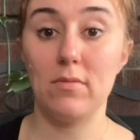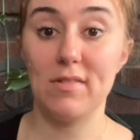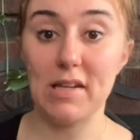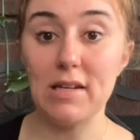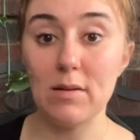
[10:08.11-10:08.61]

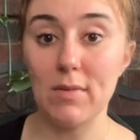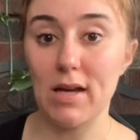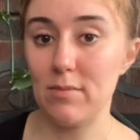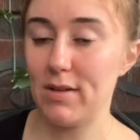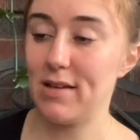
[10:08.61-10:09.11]
sending
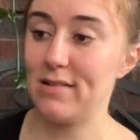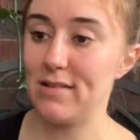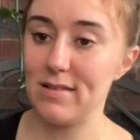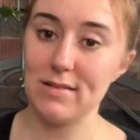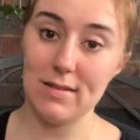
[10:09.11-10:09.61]
mine because
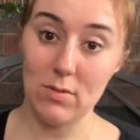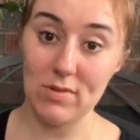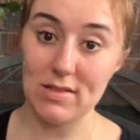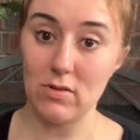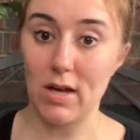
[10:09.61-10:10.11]
it was
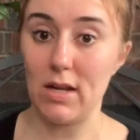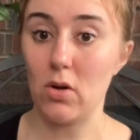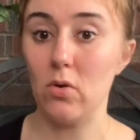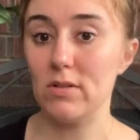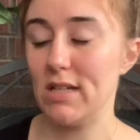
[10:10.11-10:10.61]
still kind of
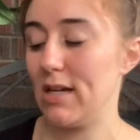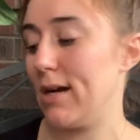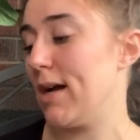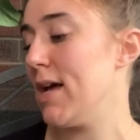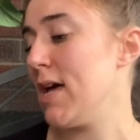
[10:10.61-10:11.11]
cold here.